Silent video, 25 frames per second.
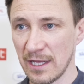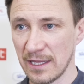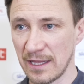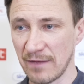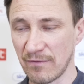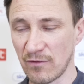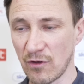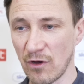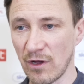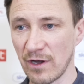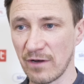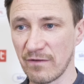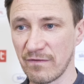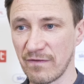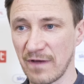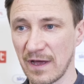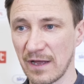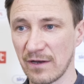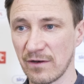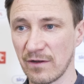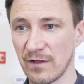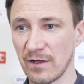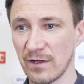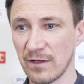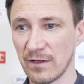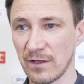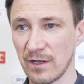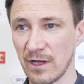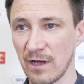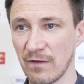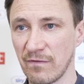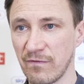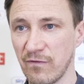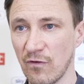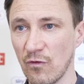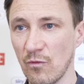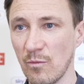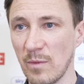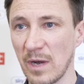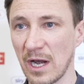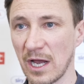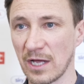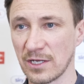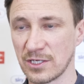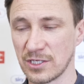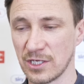they've kind of found a formula